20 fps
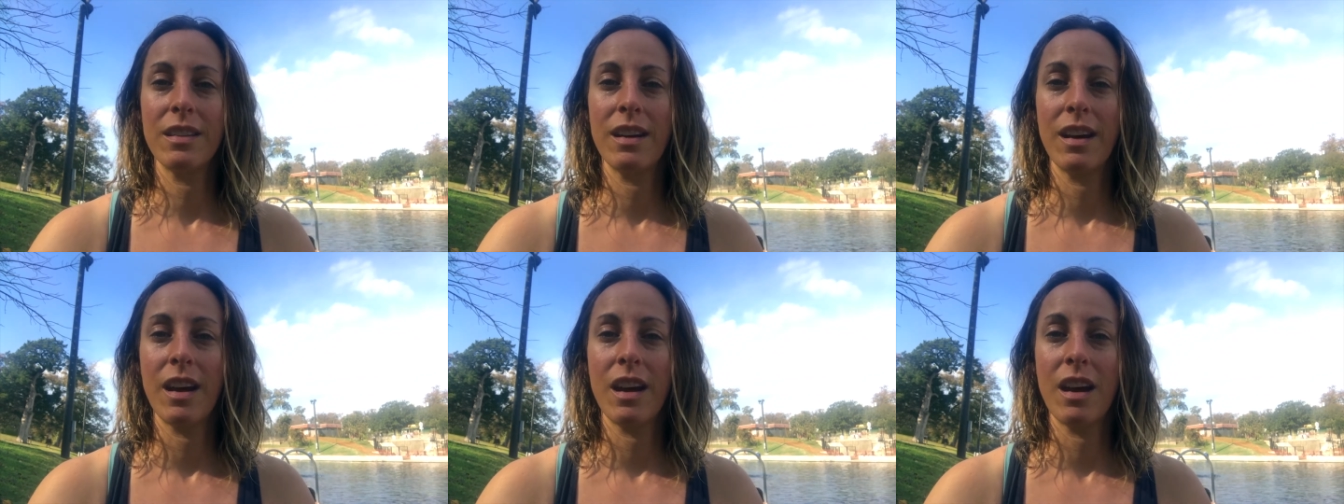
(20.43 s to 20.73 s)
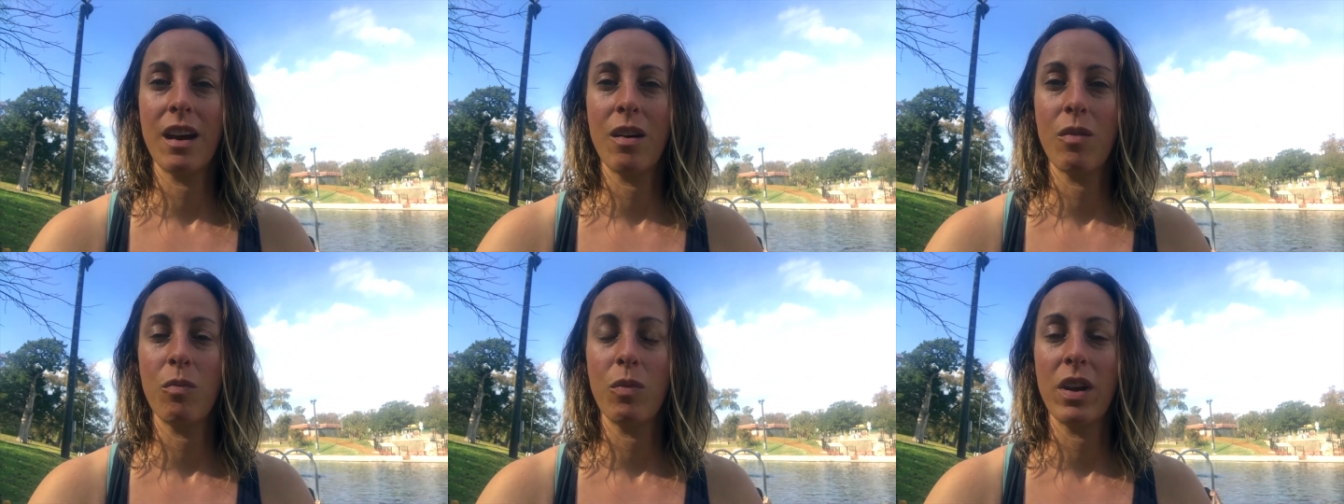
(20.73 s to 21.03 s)

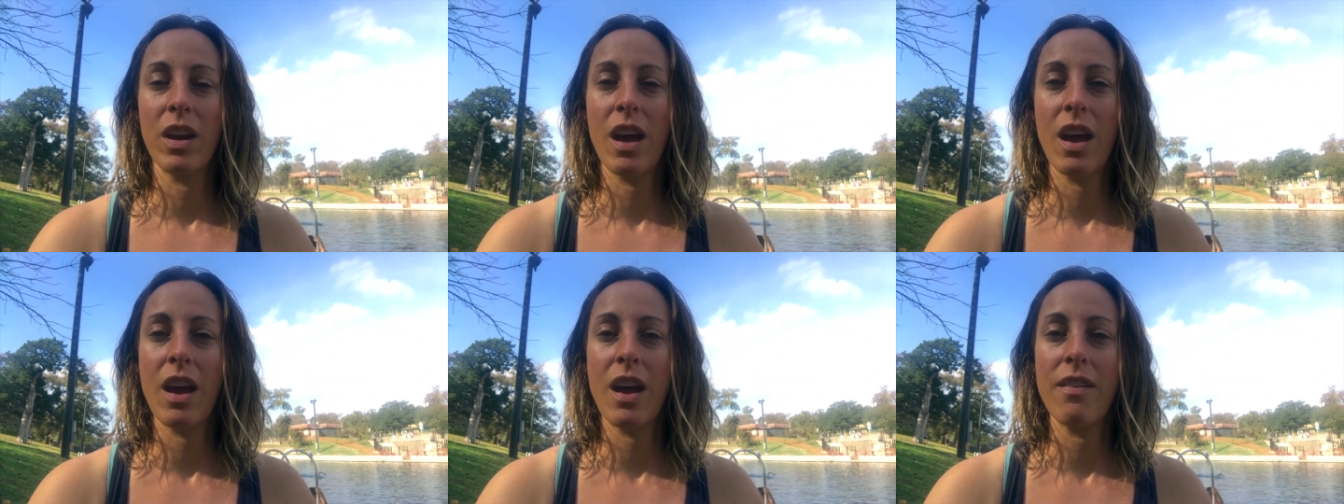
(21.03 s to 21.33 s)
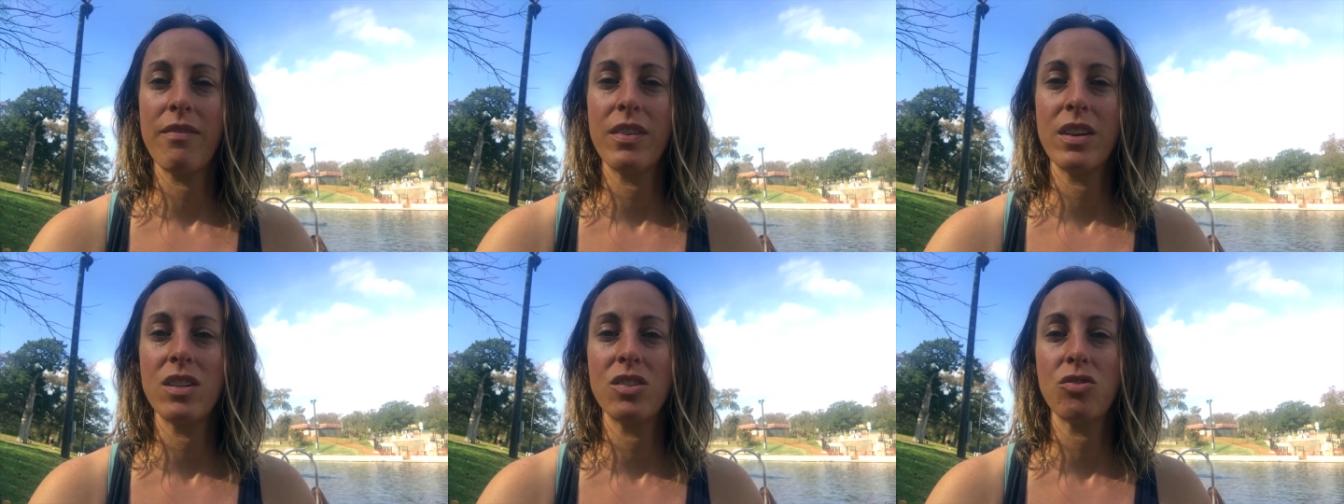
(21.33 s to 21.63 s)
When
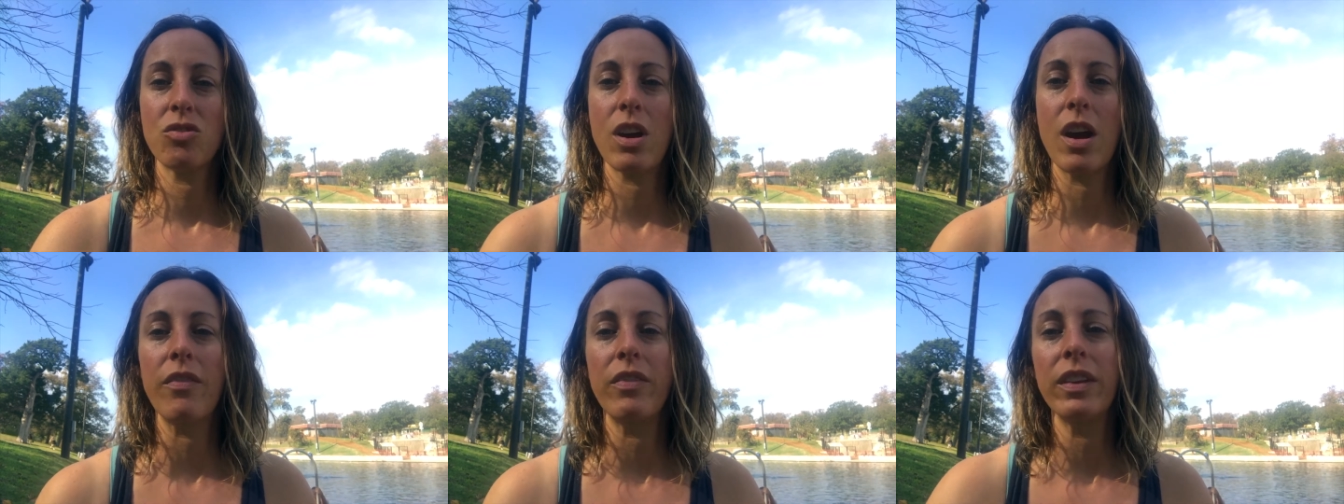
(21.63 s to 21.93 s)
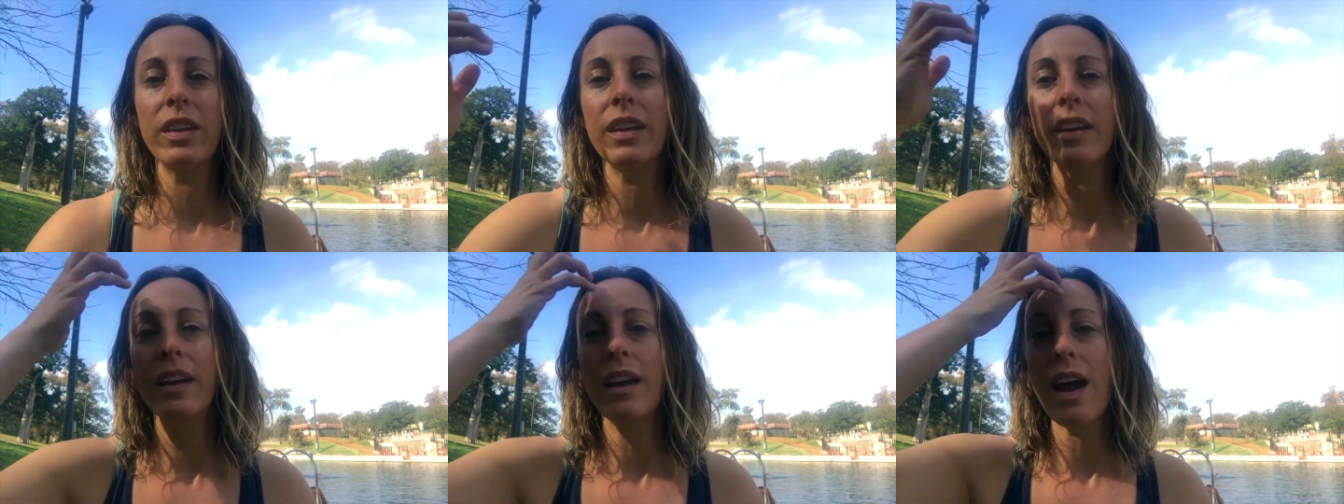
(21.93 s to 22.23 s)
I finished
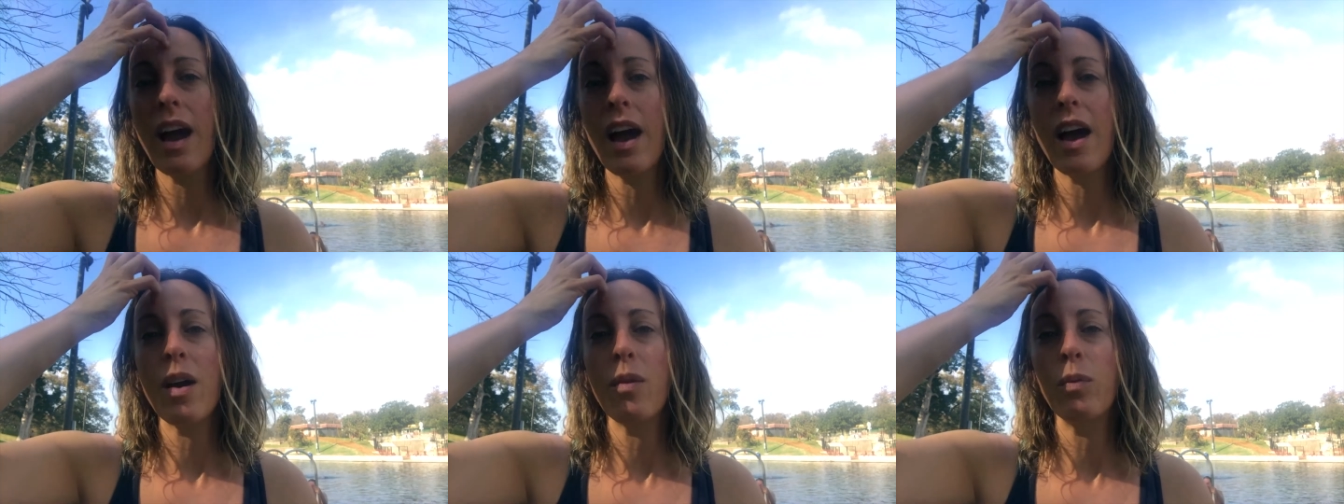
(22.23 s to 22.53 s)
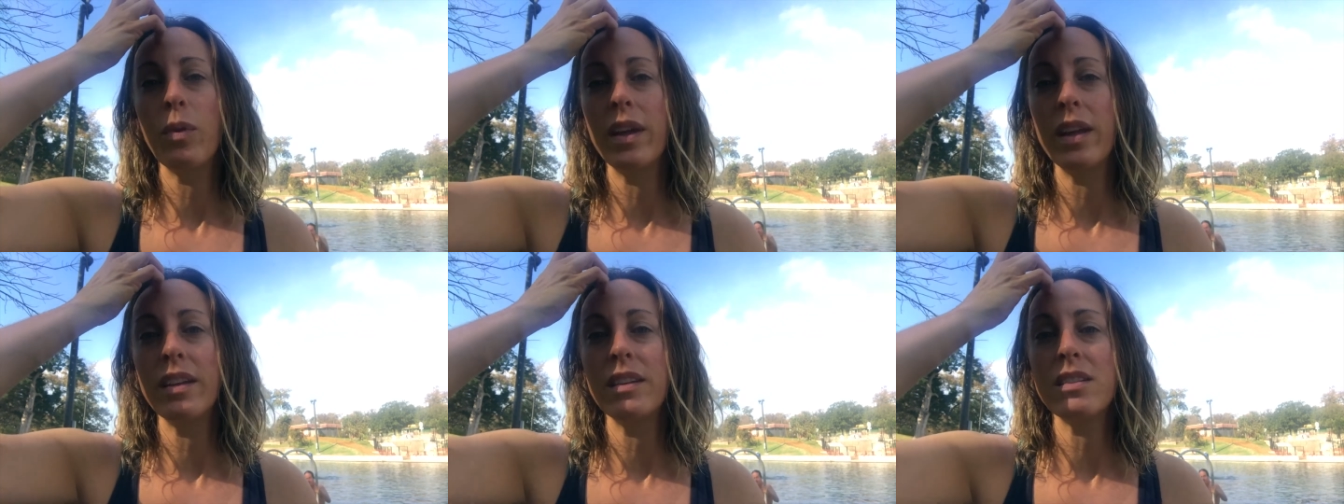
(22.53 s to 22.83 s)
traveling, I
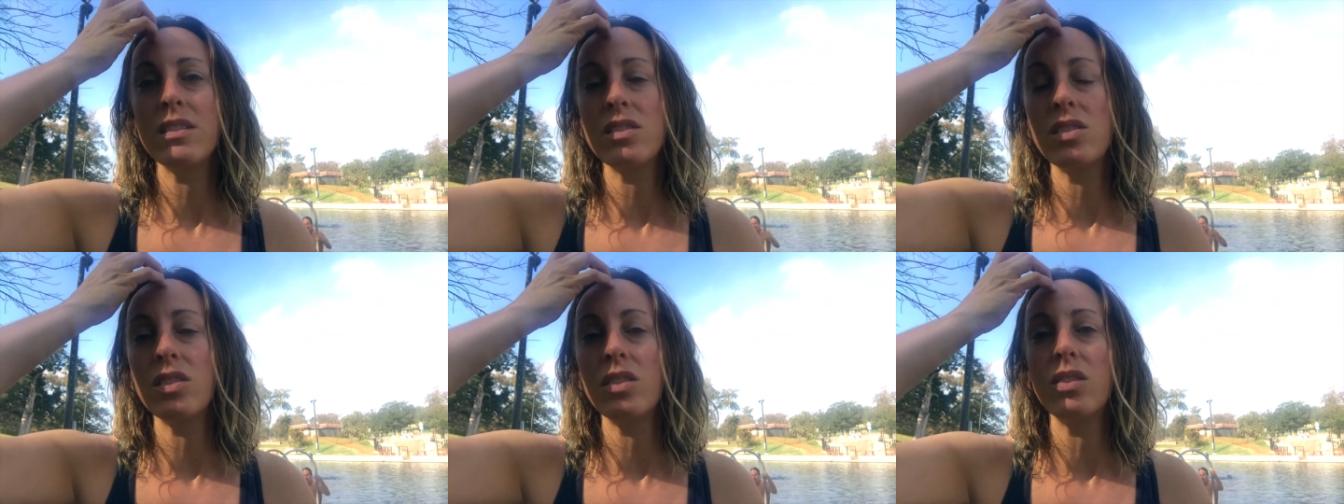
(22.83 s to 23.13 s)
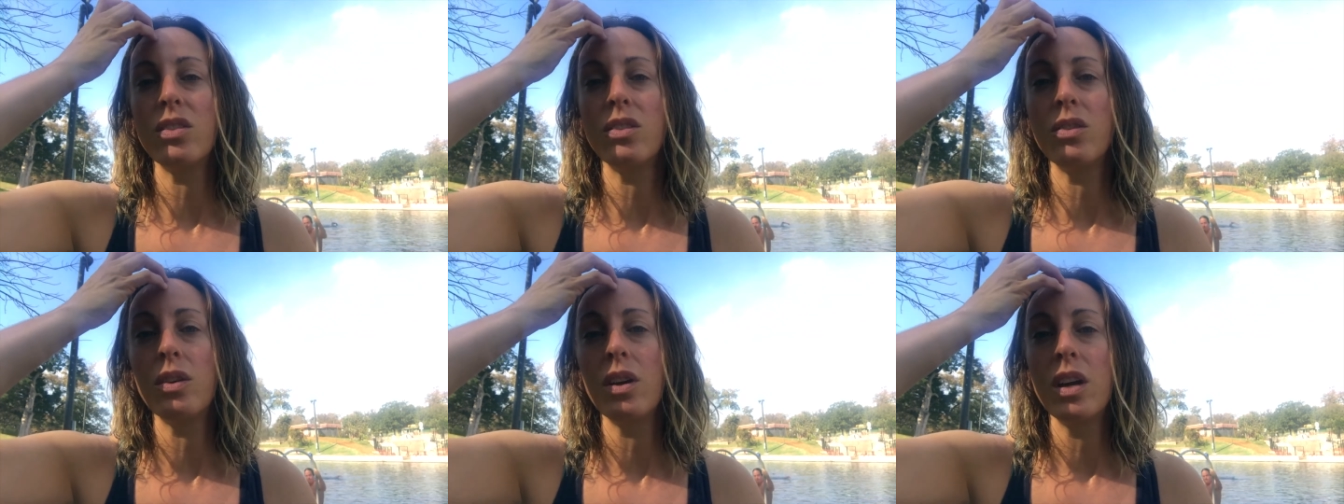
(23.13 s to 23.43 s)
went
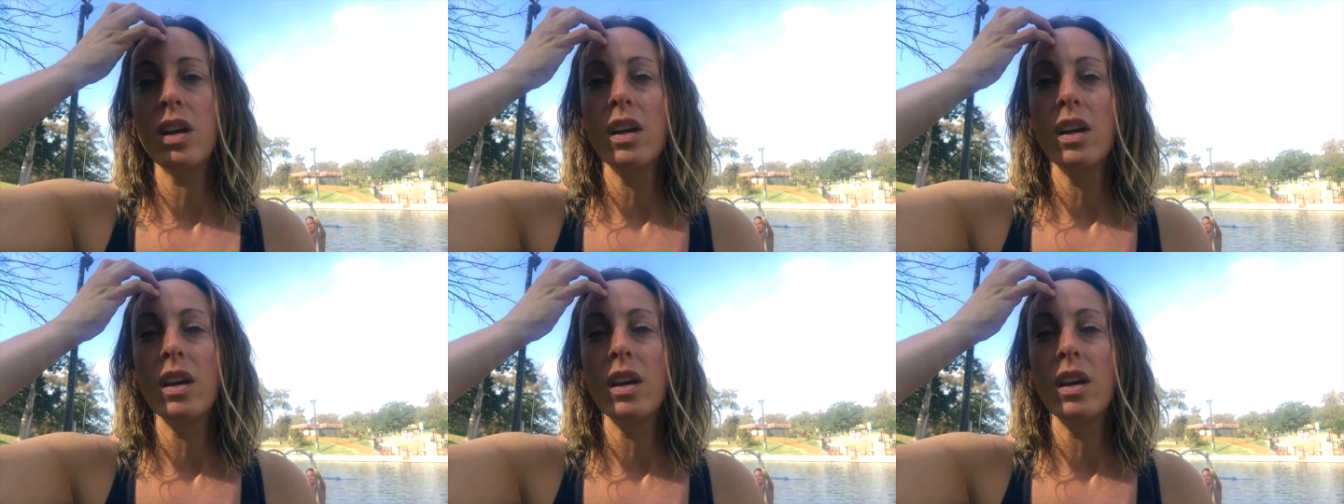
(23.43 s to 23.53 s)
to